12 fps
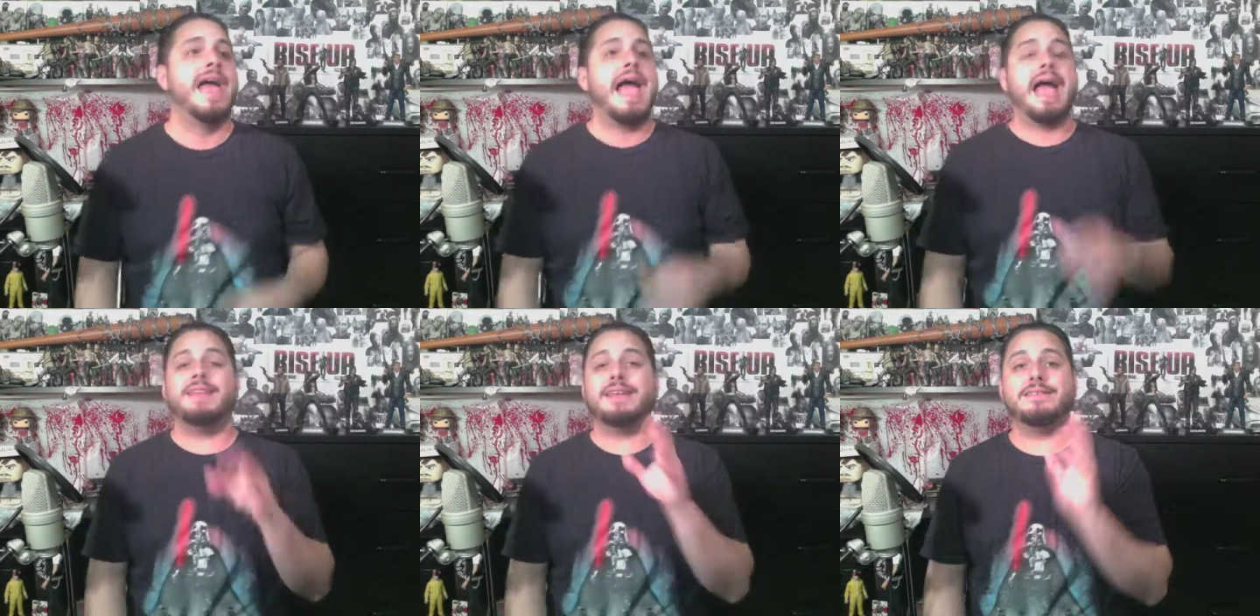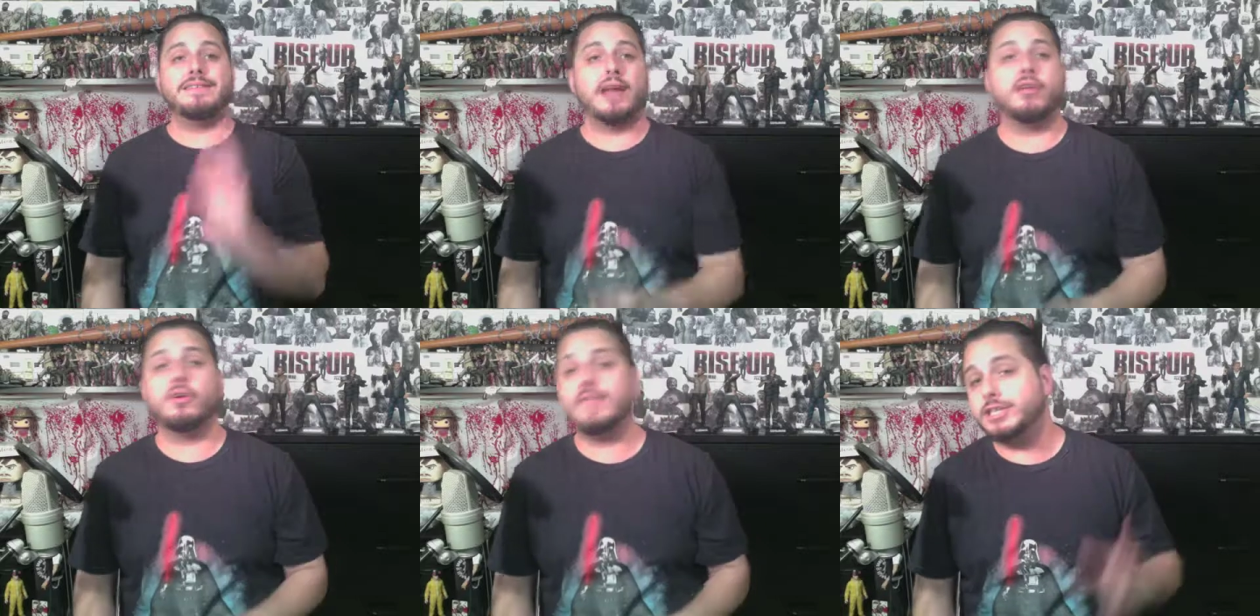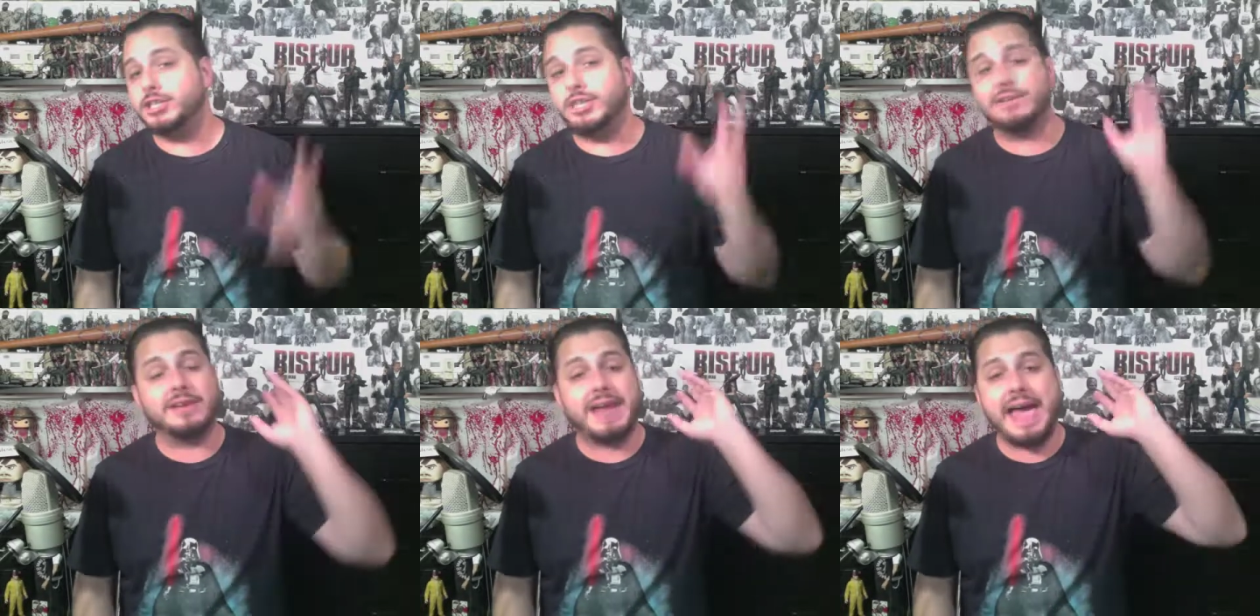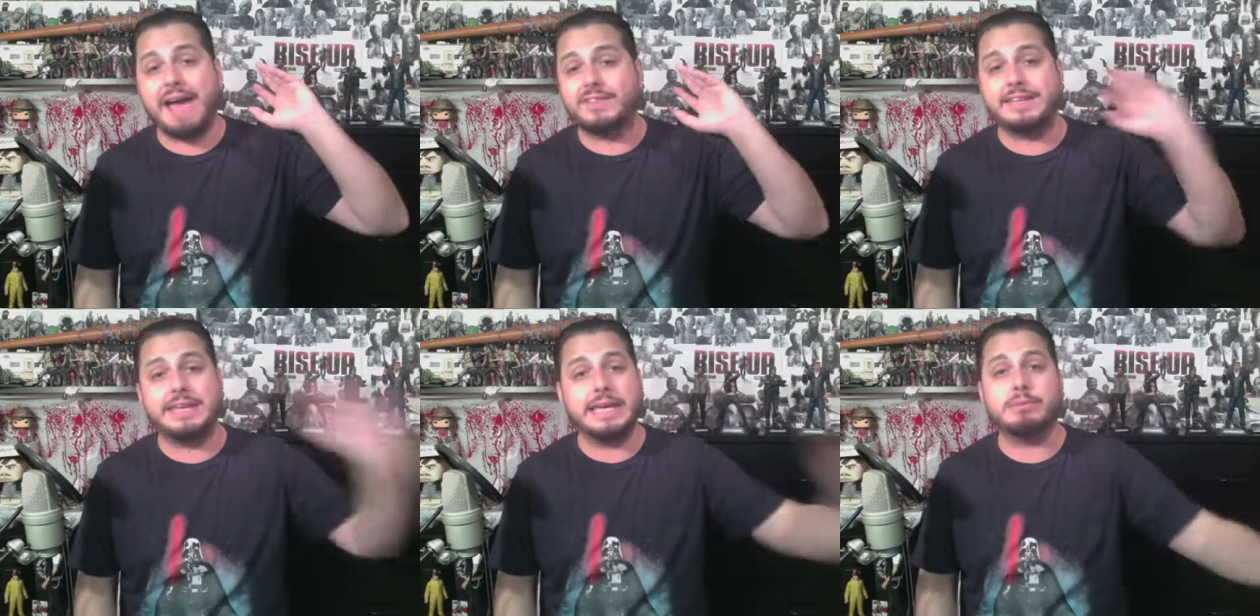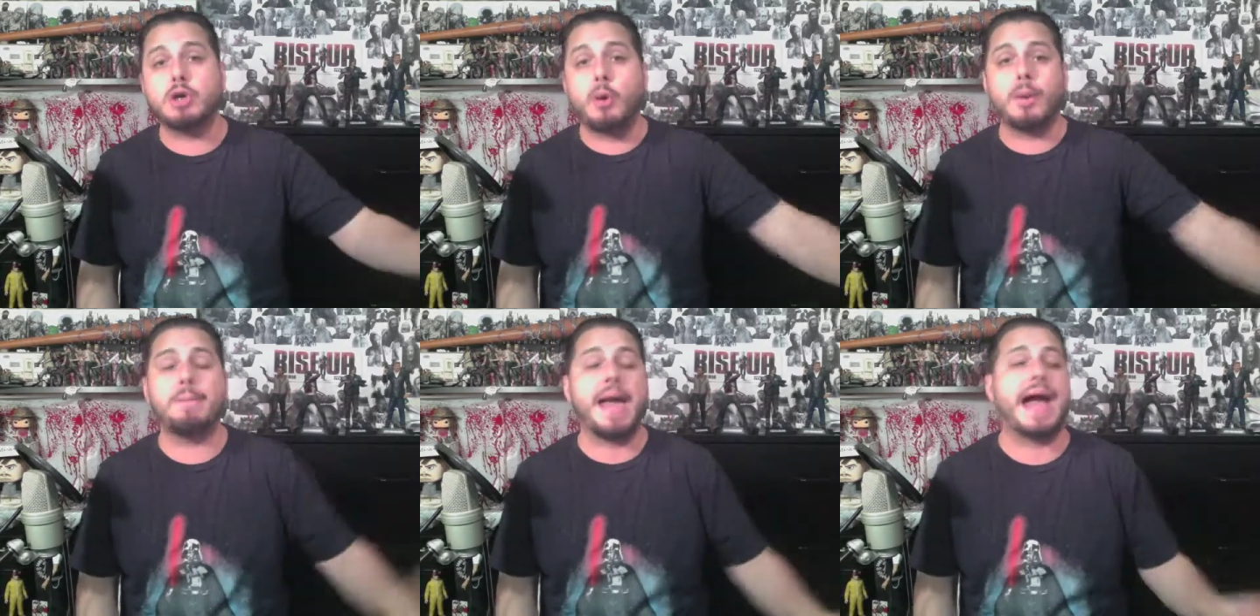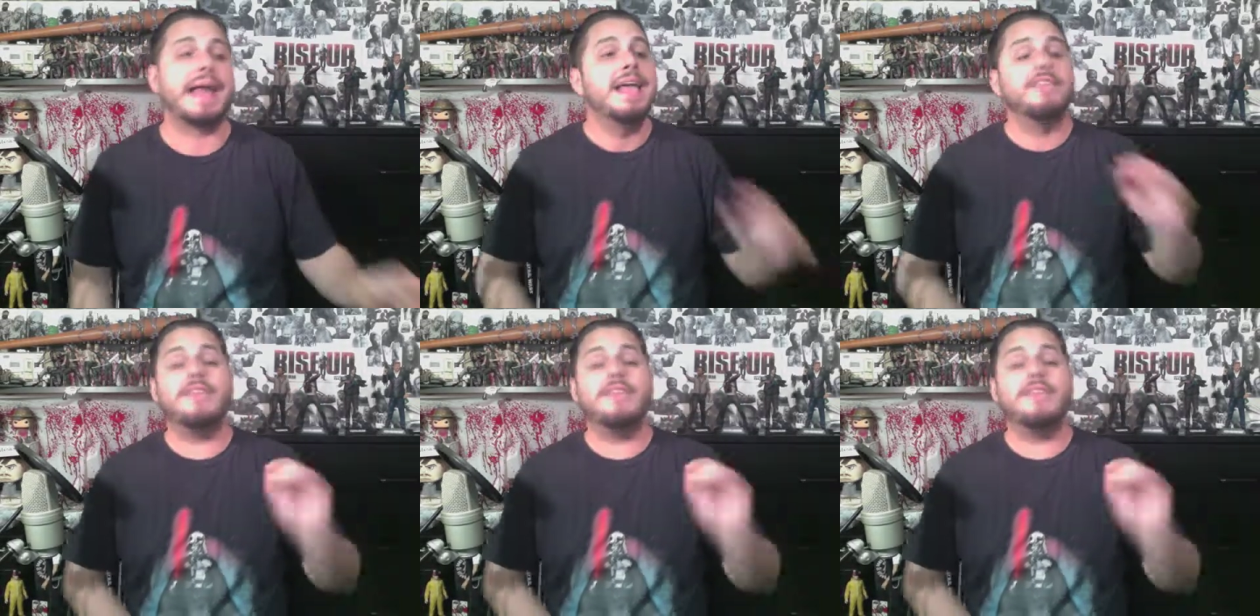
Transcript: and they tell her that she's going to have to keep going back.